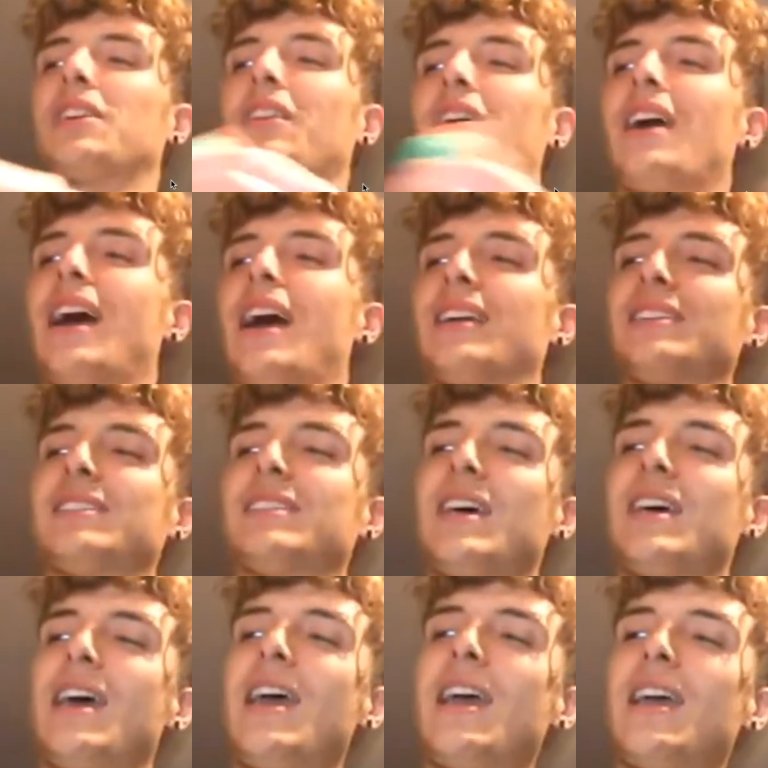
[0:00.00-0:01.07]
and
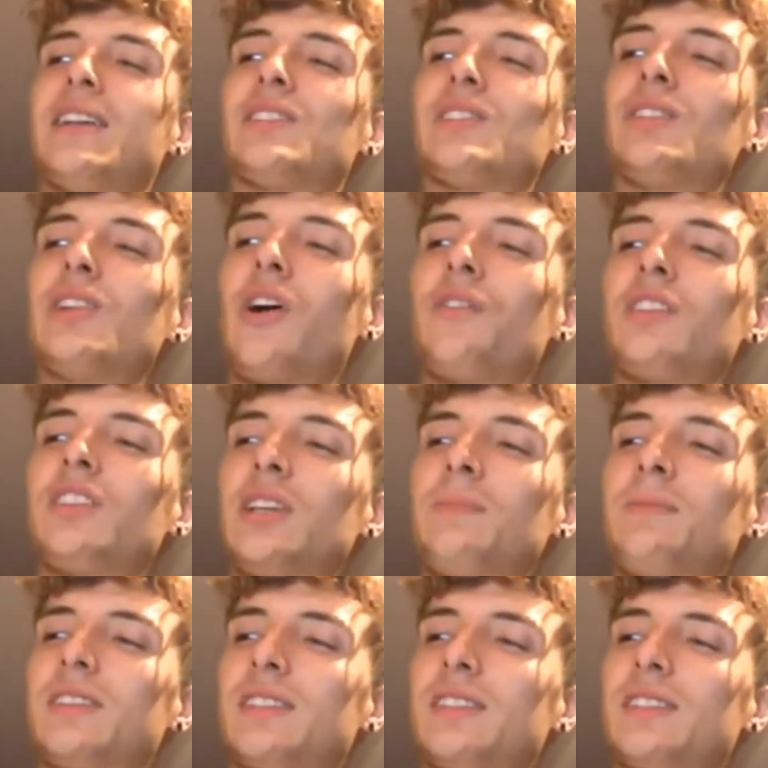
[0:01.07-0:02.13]
it's not the
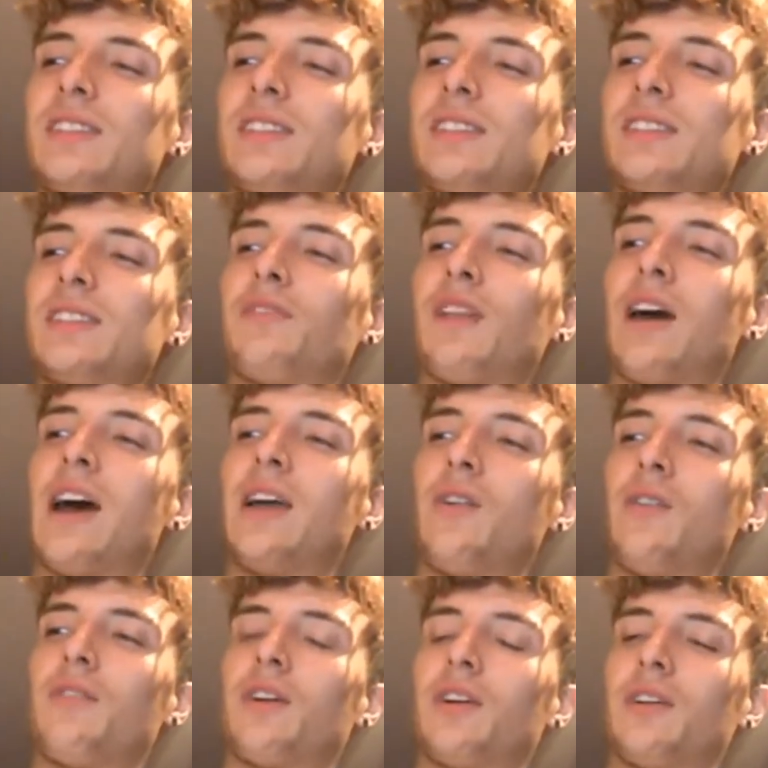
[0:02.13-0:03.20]
cheapest thing to fly
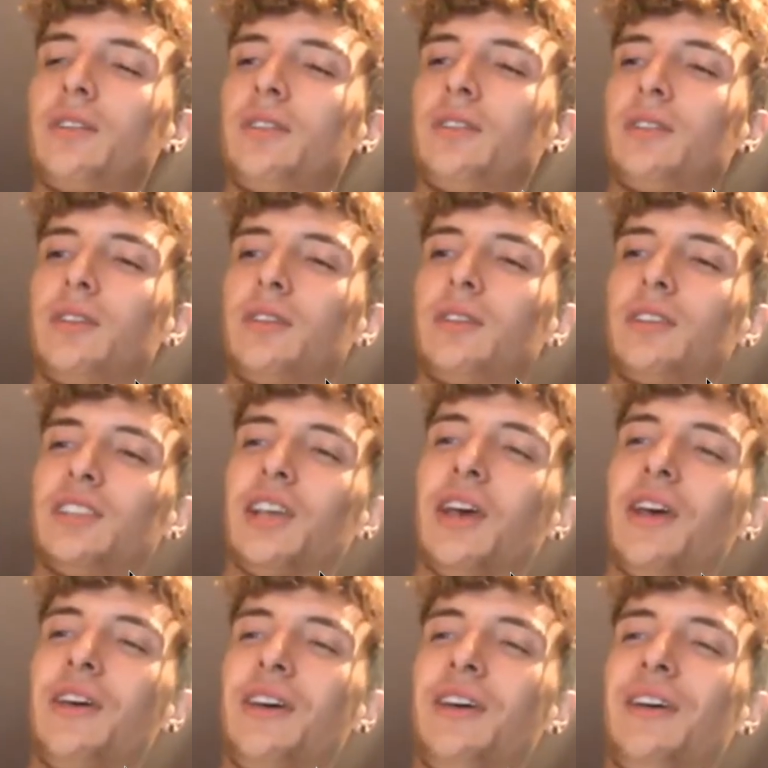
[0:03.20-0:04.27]
over
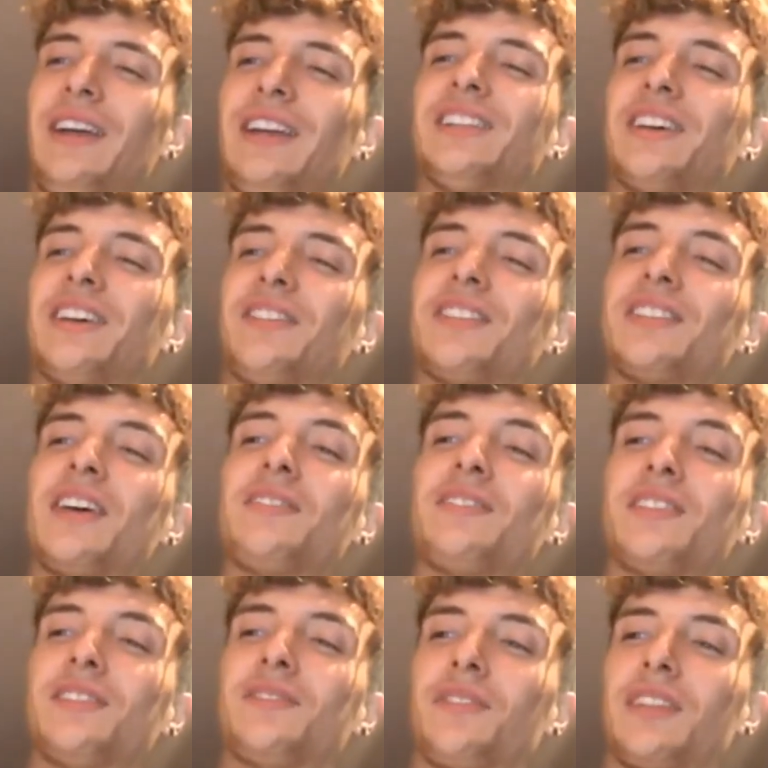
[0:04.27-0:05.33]
to each other's
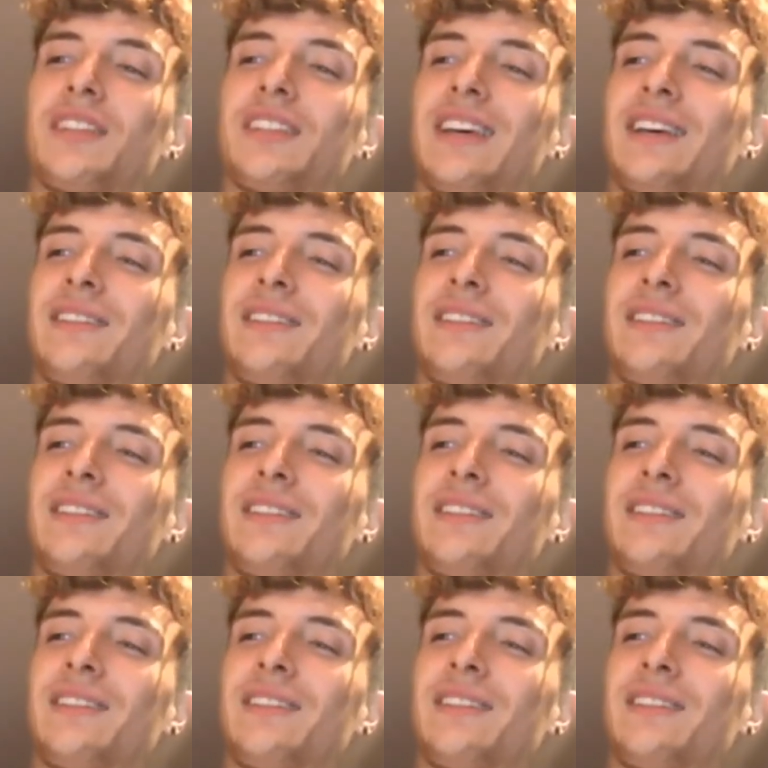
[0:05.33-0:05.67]
houses for the day.